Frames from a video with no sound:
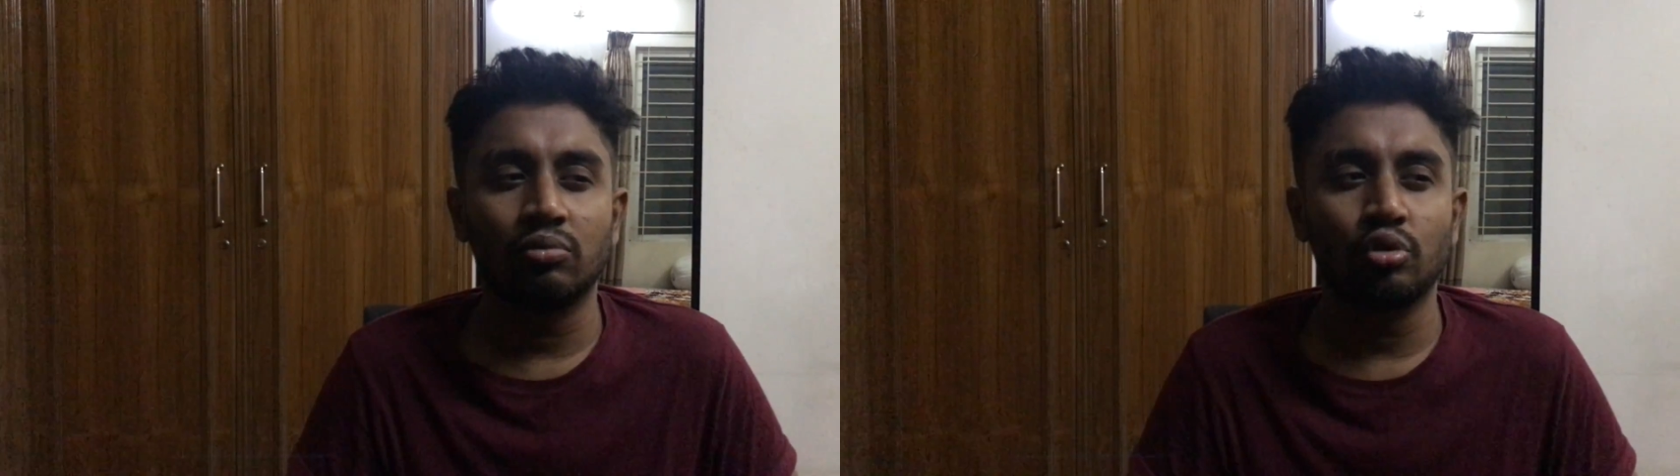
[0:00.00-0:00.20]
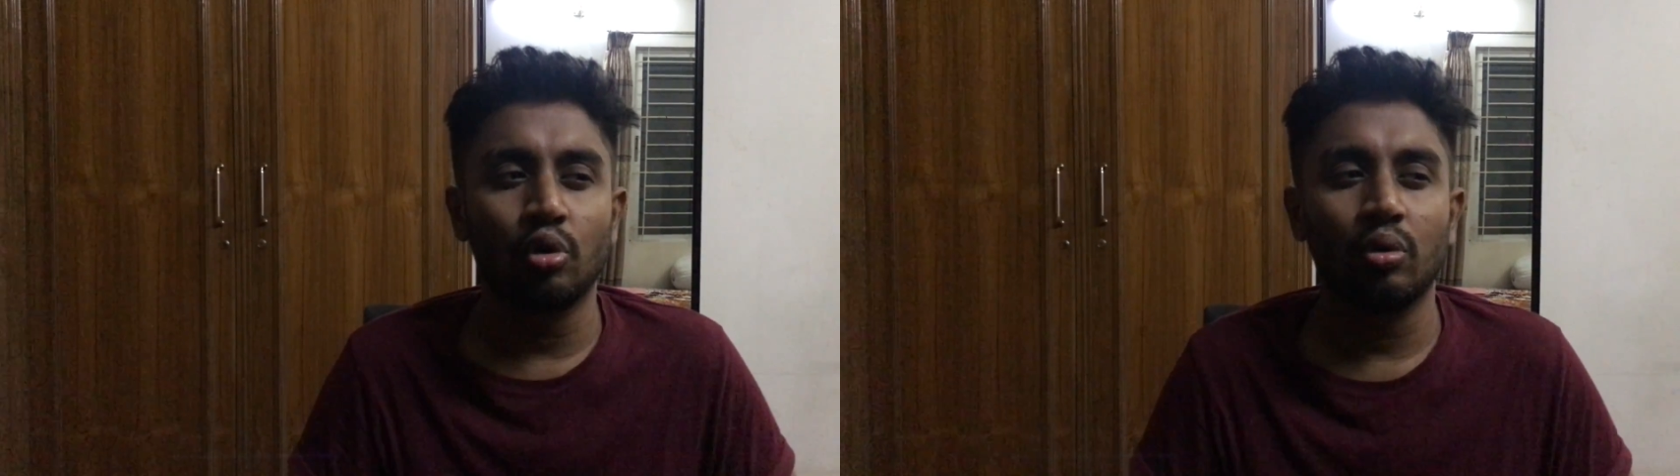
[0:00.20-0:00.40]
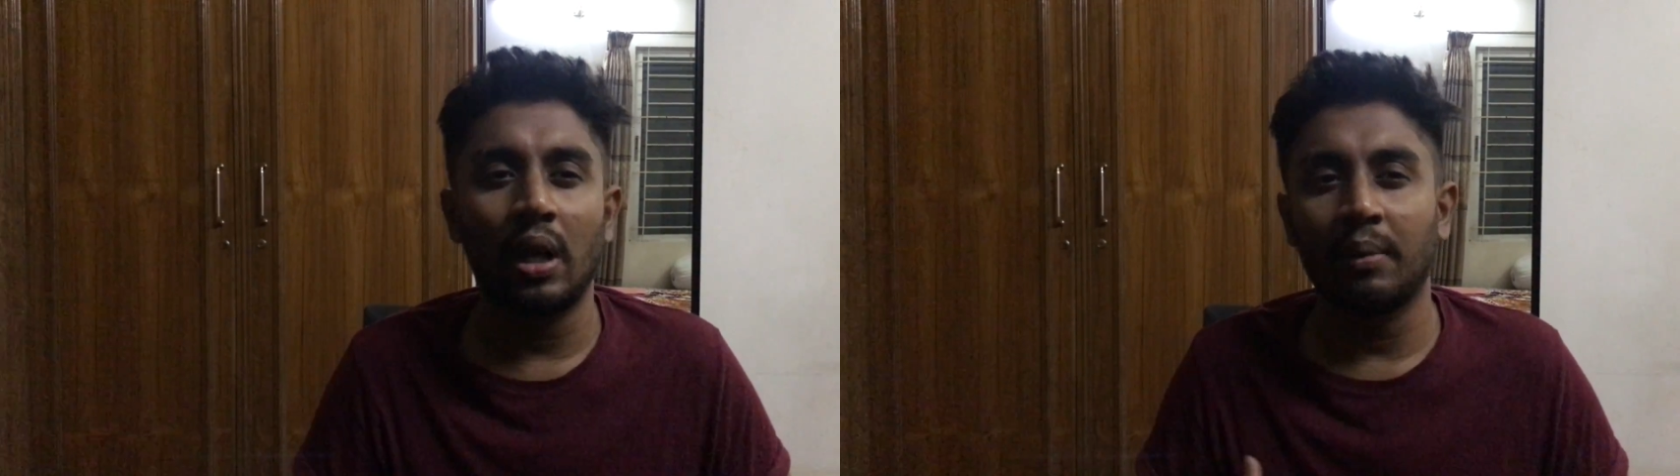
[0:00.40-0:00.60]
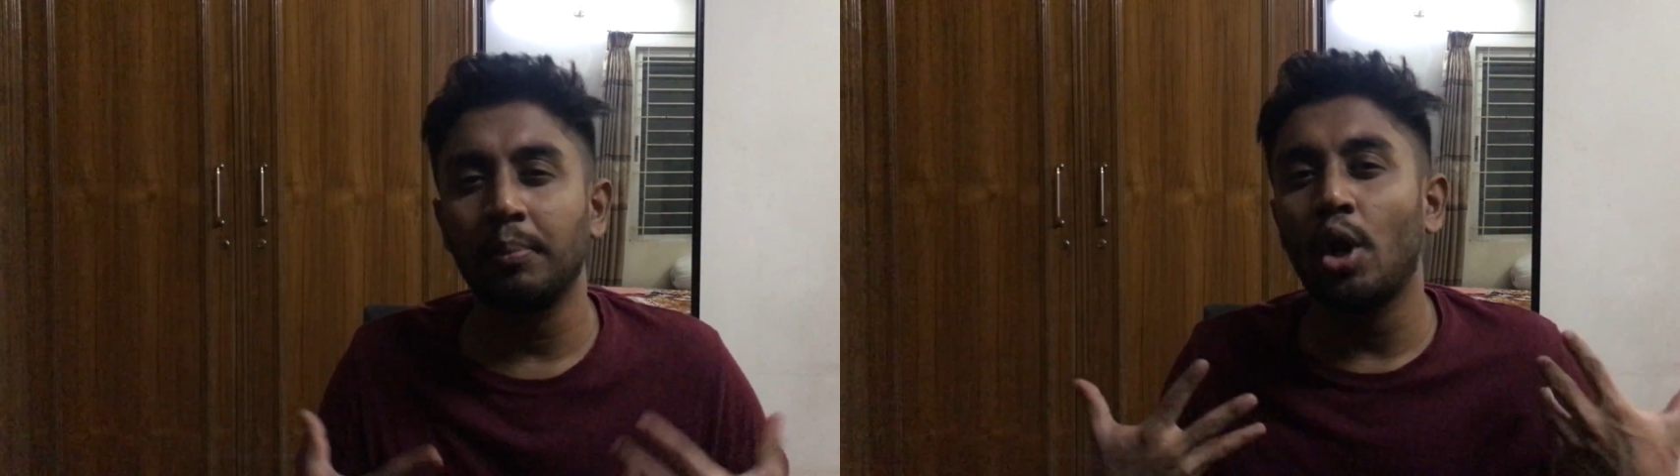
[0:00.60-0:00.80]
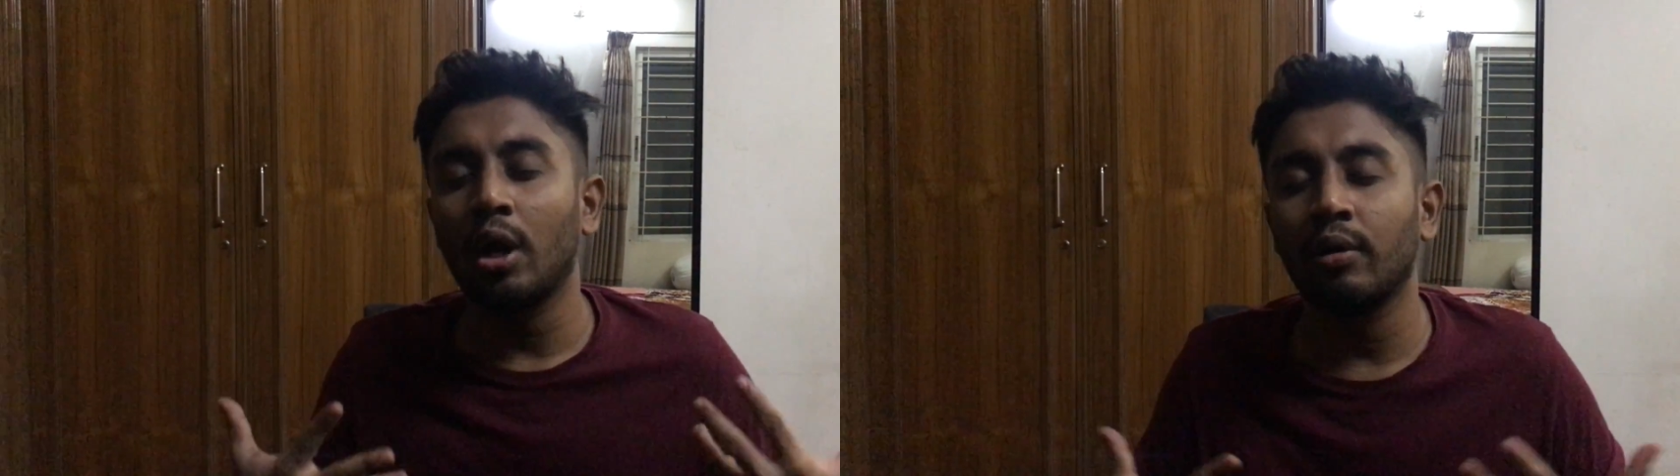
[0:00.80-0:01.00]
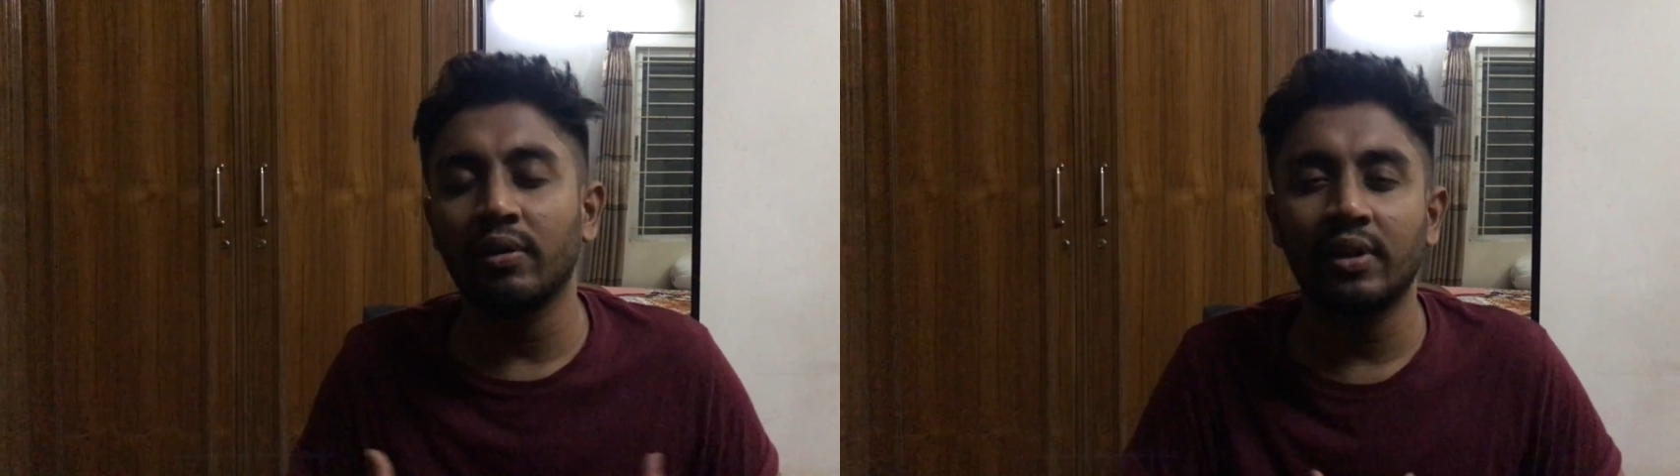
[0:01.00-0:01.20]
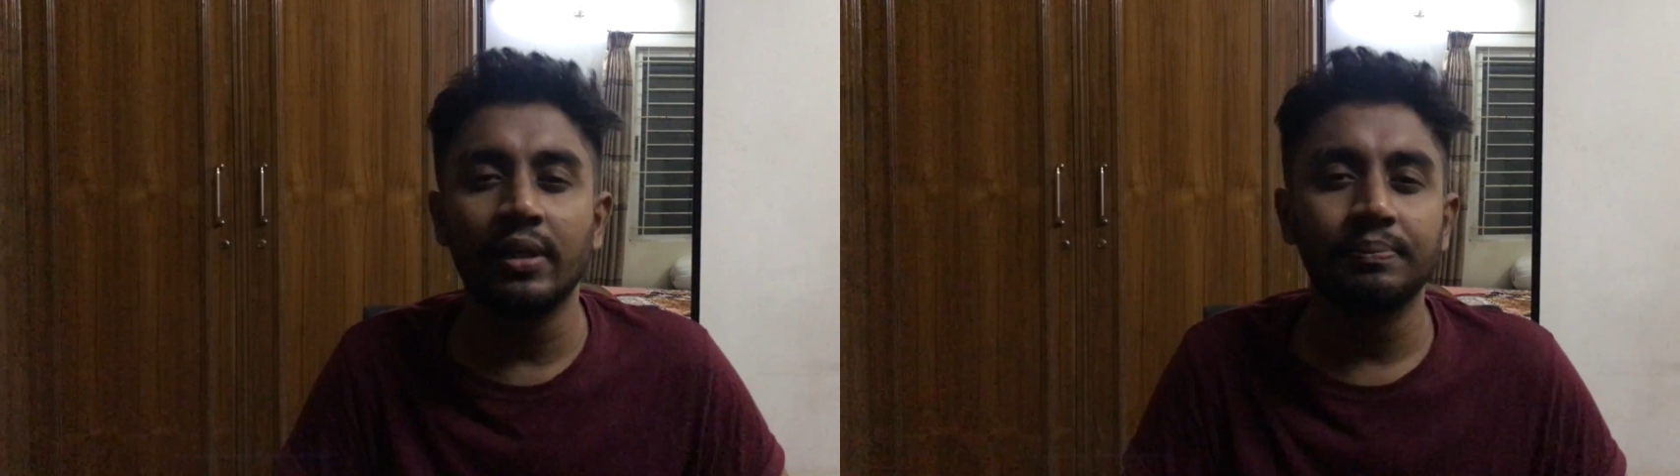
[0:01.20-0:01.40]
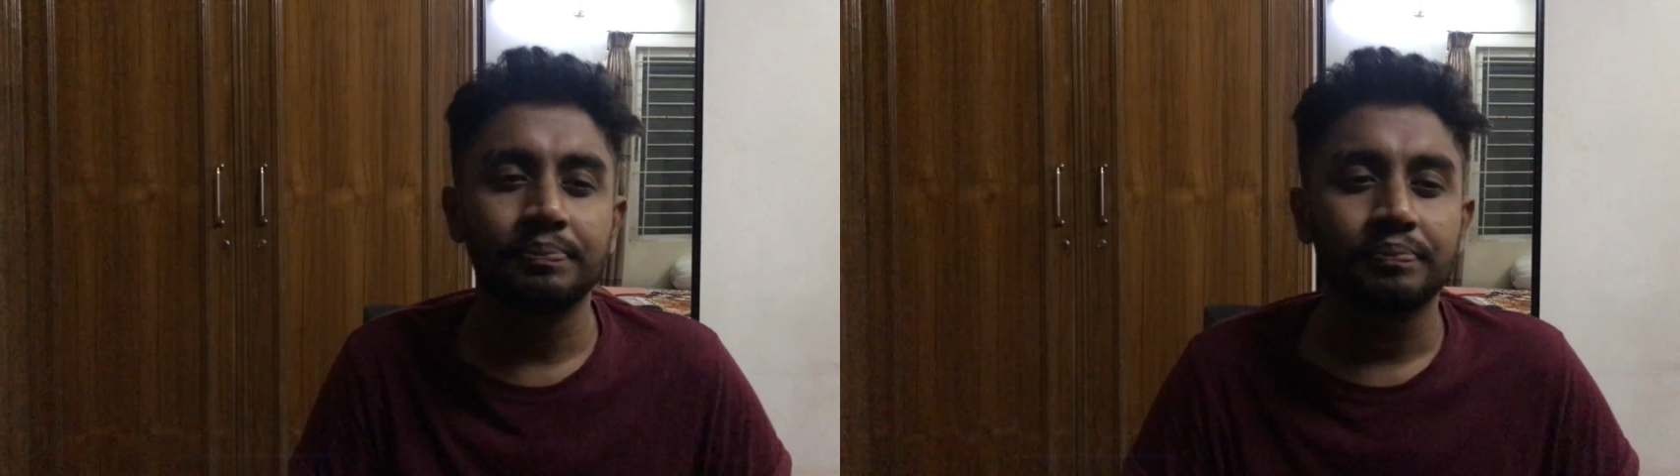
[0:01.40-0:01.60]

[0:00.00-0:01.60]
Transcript: so like miraculously.